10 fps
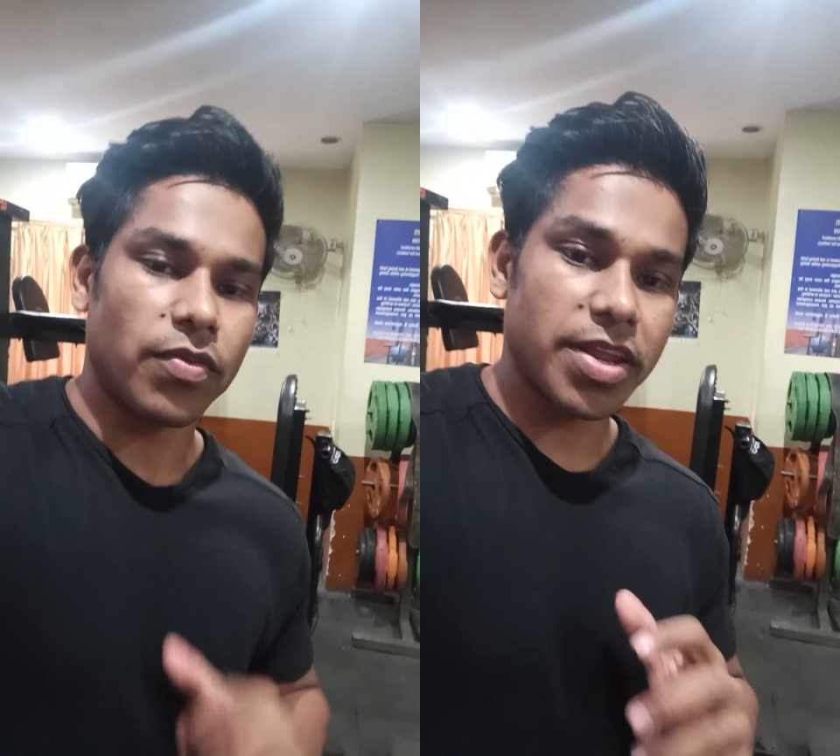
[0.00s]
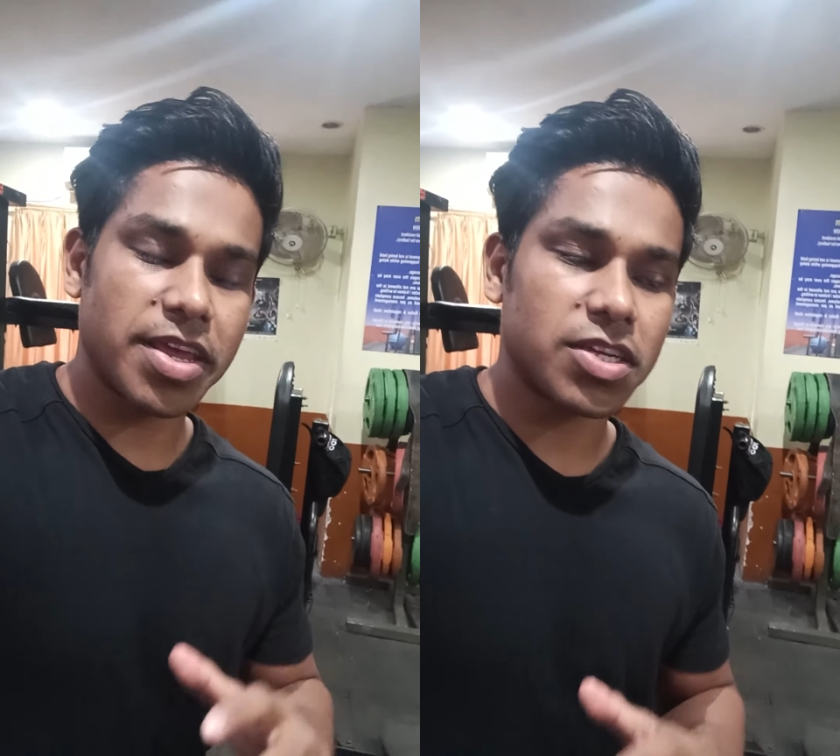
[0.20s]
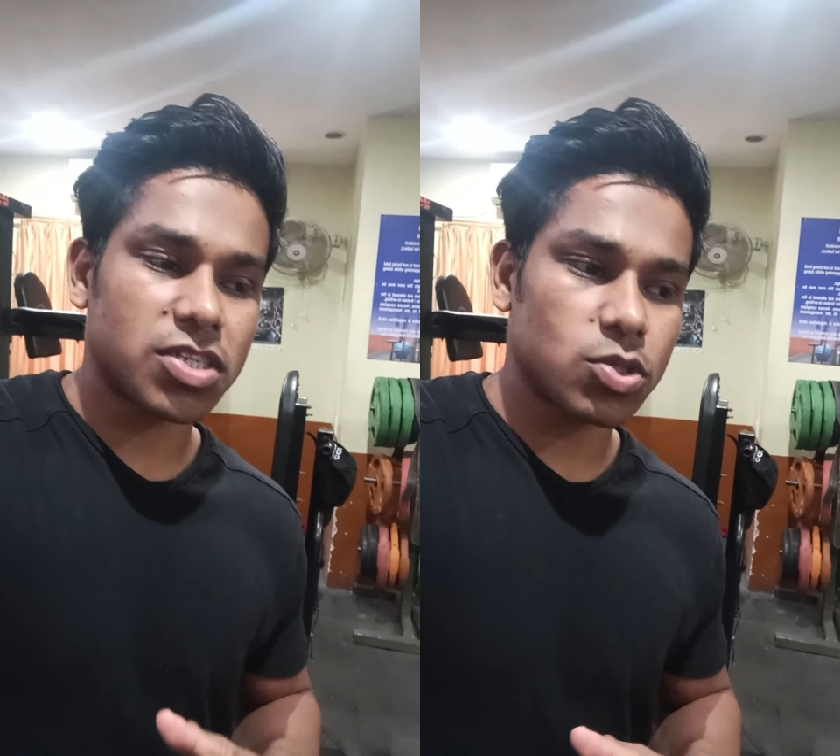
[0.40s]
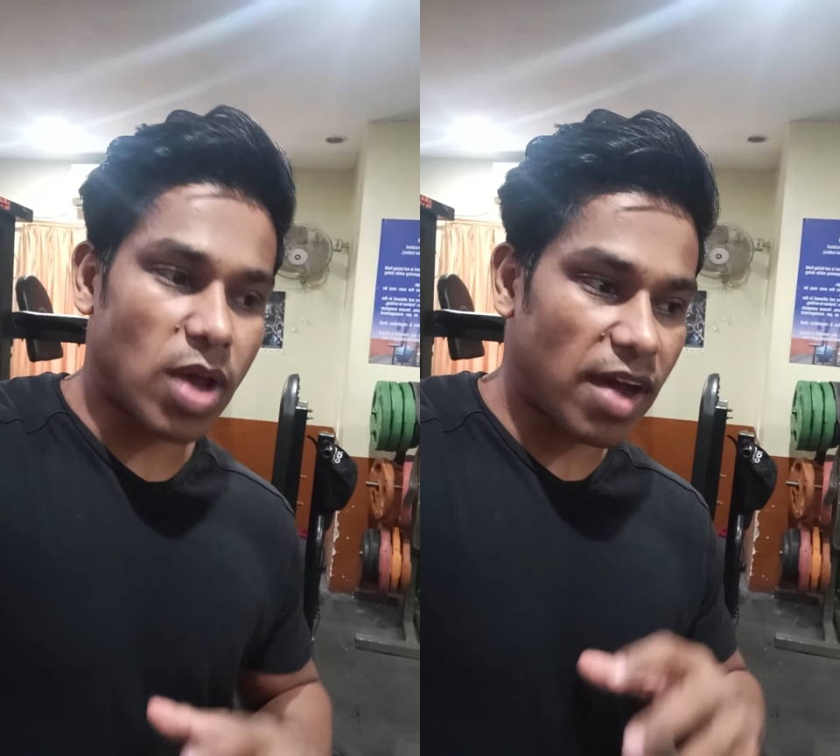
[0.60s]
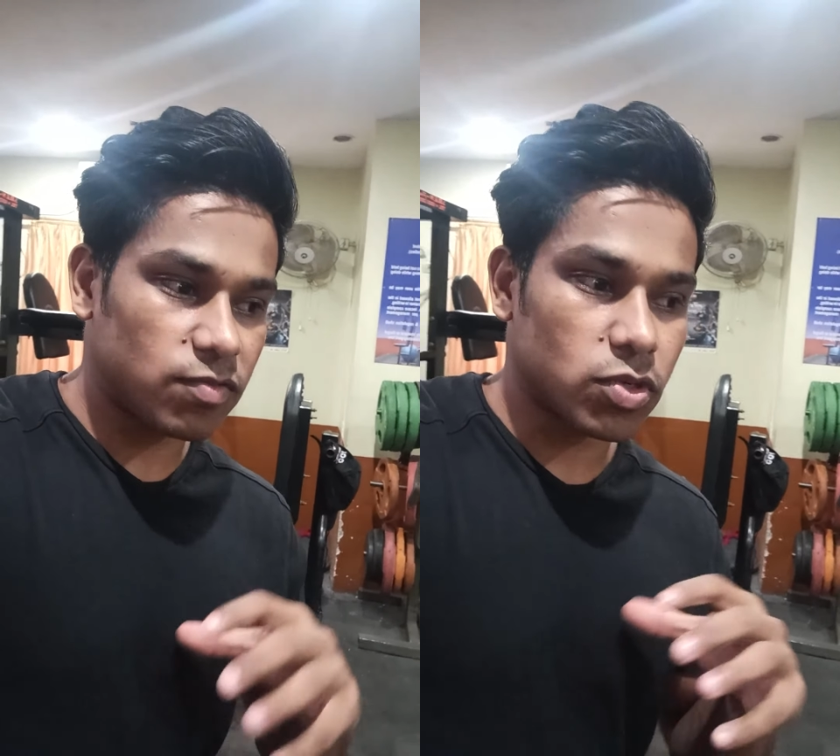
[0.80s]
Variation
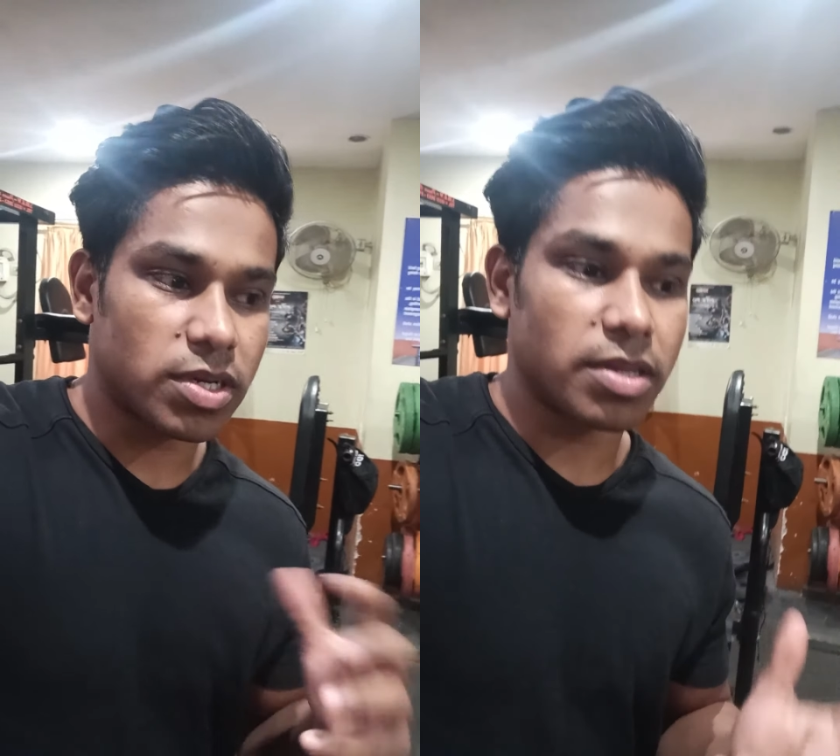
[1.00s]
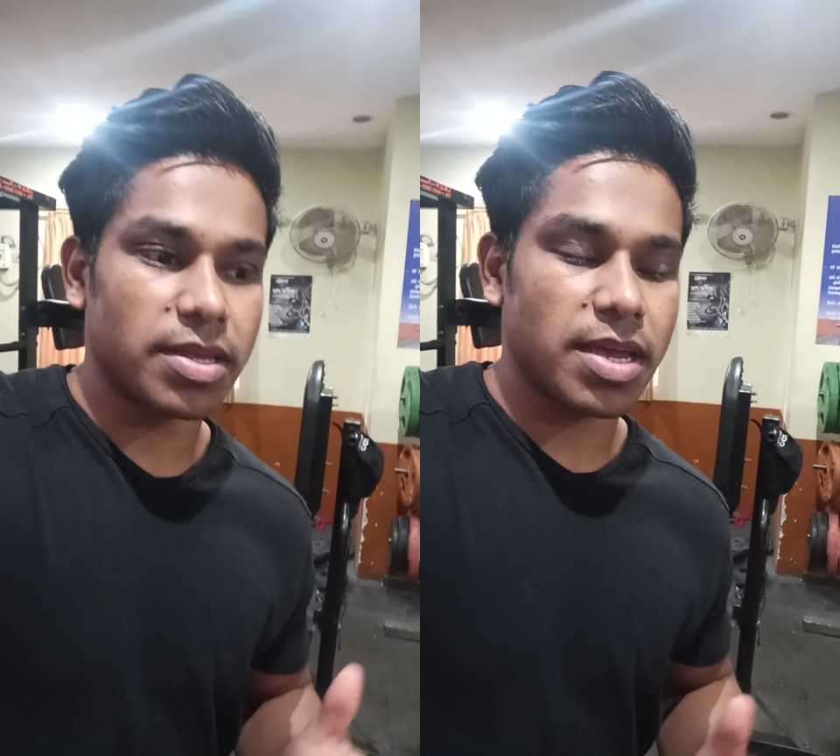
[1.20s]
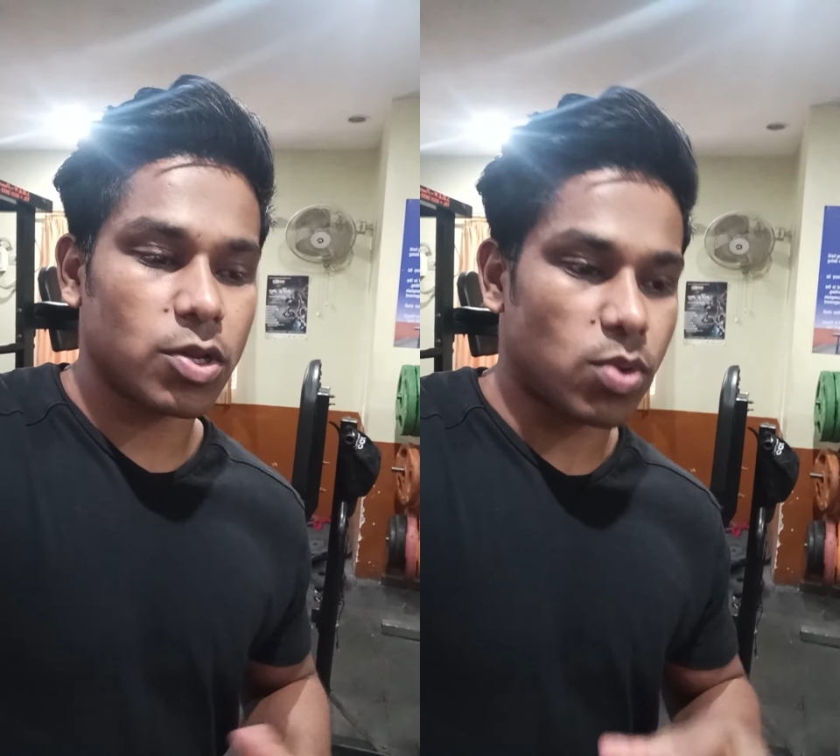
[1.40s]
you have to create,